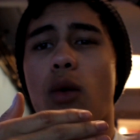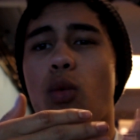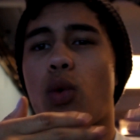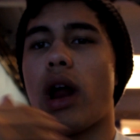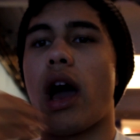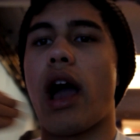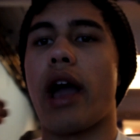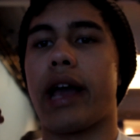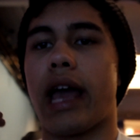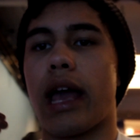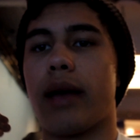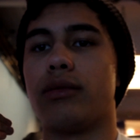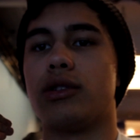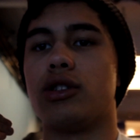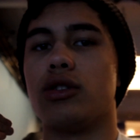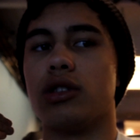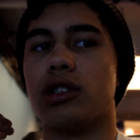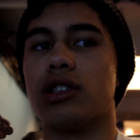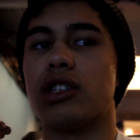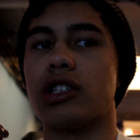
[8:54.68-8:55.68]
what I came
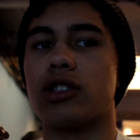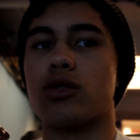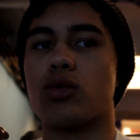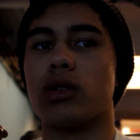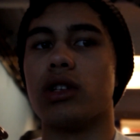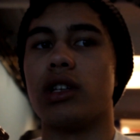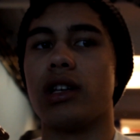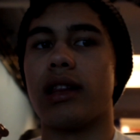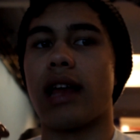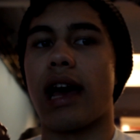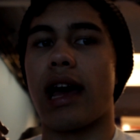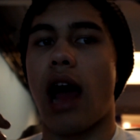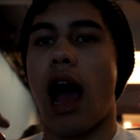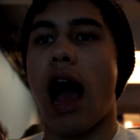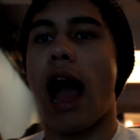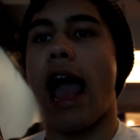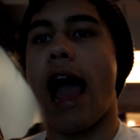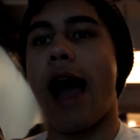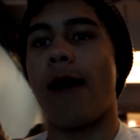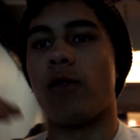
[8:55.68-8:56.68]
to is it's really that
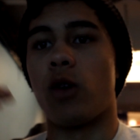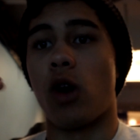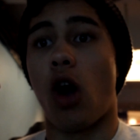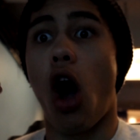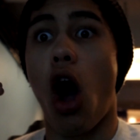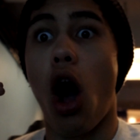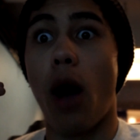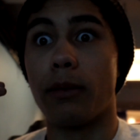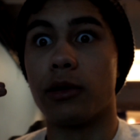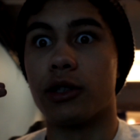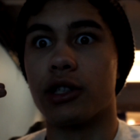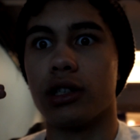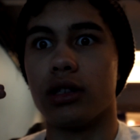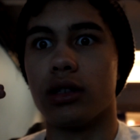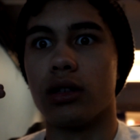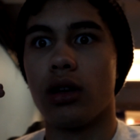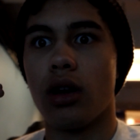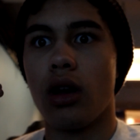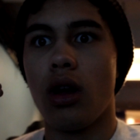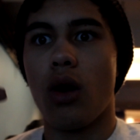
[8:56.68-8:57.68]
I have an
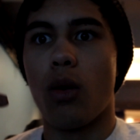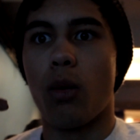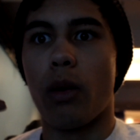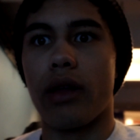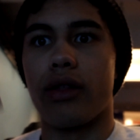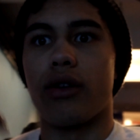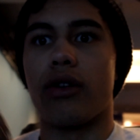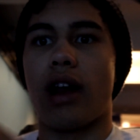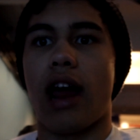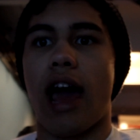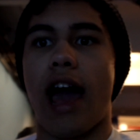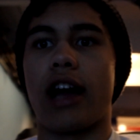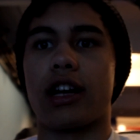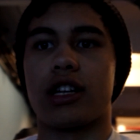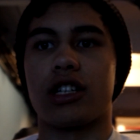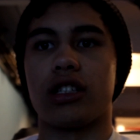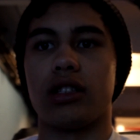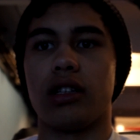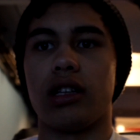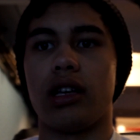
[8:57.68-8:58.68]
option whether to
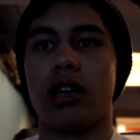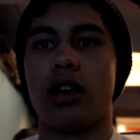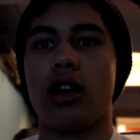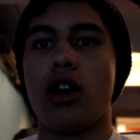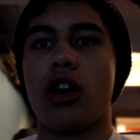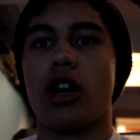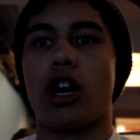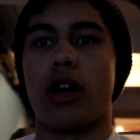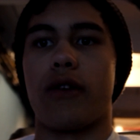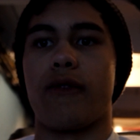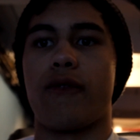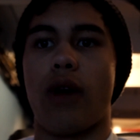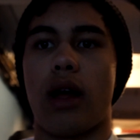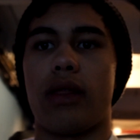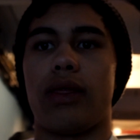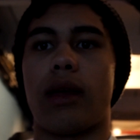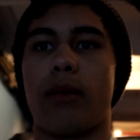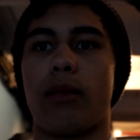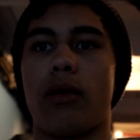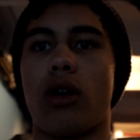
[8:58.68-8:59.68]
actually
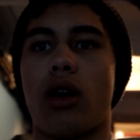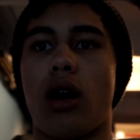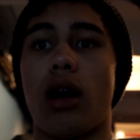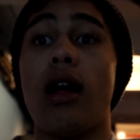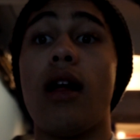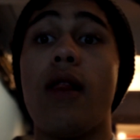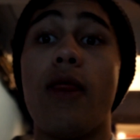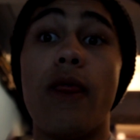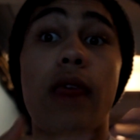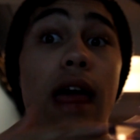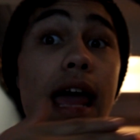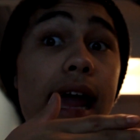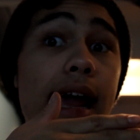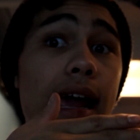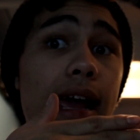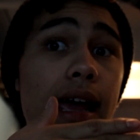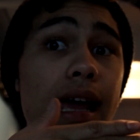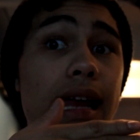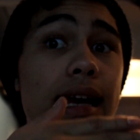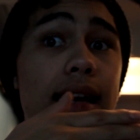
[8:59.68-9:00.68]
confront them or not.
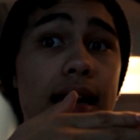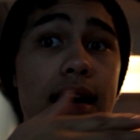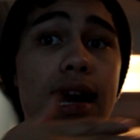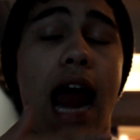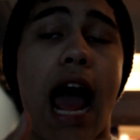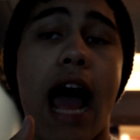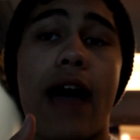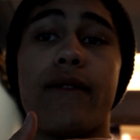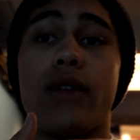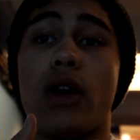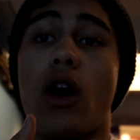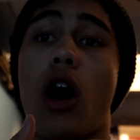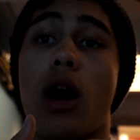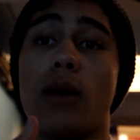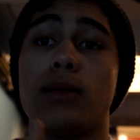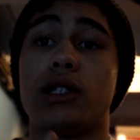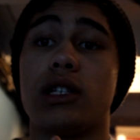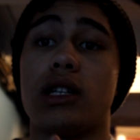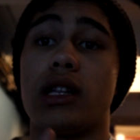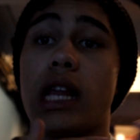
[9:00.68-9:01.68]
They didn't have an
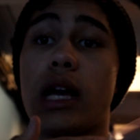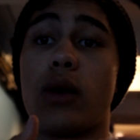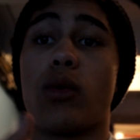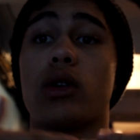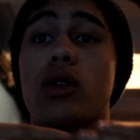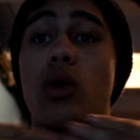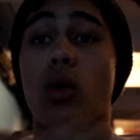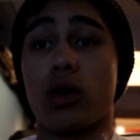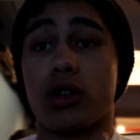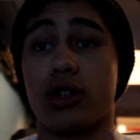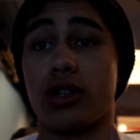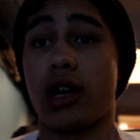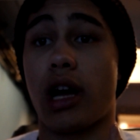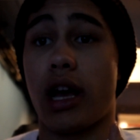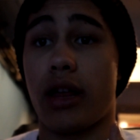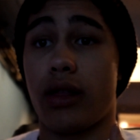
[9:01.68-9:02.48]
option. They were tortured